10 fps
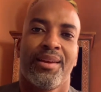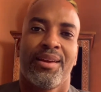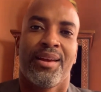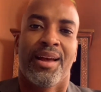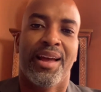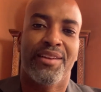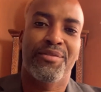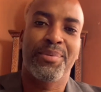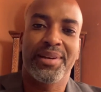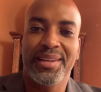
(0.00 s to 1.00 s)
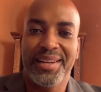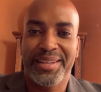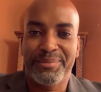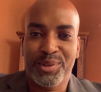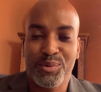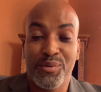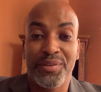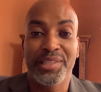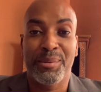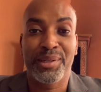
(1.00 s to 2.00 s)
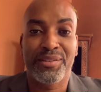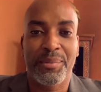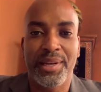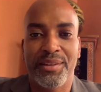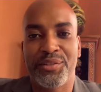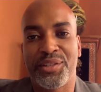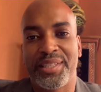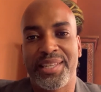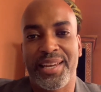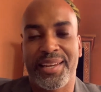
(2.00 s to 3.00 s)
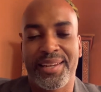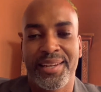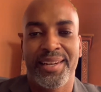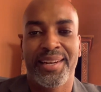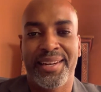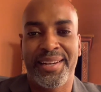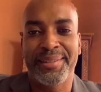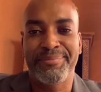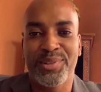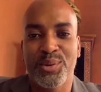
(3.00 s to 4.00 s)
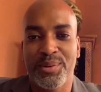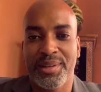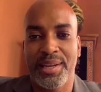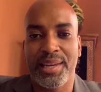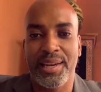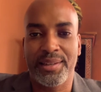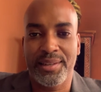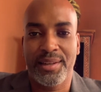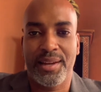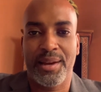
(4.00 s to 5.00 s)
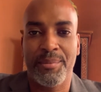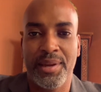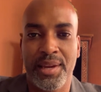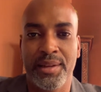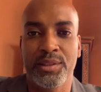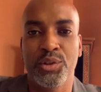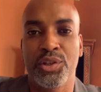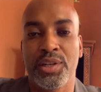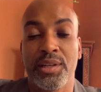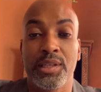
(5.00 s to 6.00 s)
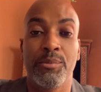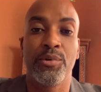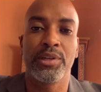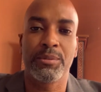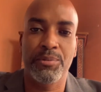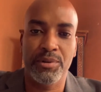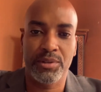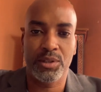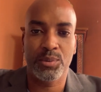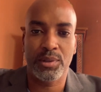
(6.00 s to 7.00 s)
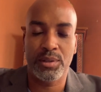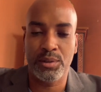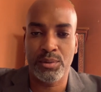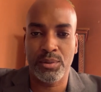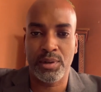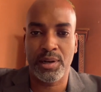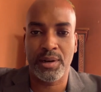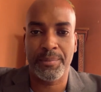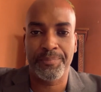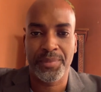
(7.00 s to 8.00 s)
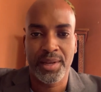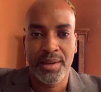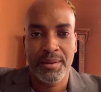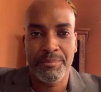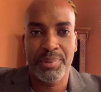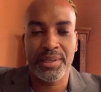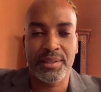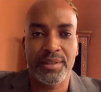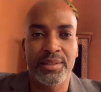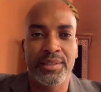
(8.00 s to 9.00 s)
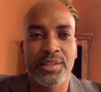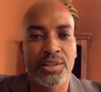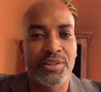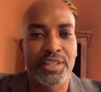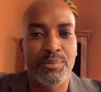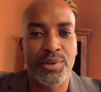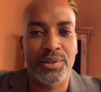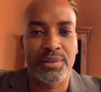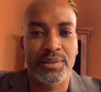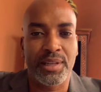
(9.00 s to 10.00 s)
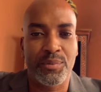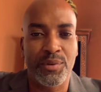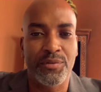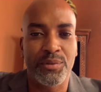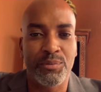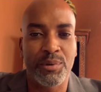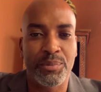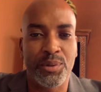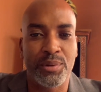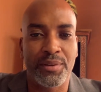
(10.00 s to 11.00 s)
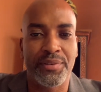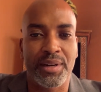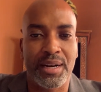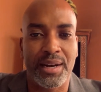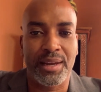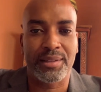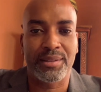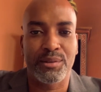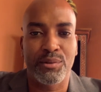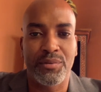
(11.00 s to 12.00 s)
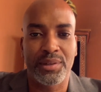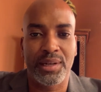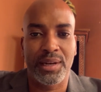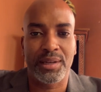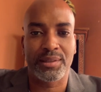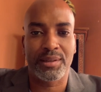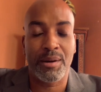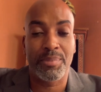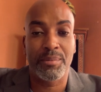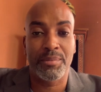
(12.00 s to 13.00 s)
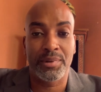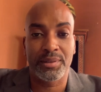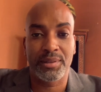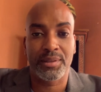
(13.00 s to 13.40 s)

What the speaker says: Hi everybody, I'm Schofield Thomas from 800 Tech. So again, I'm here to share some more experiences with you based on digital transformation that we've been doing for clients over the last couple of months.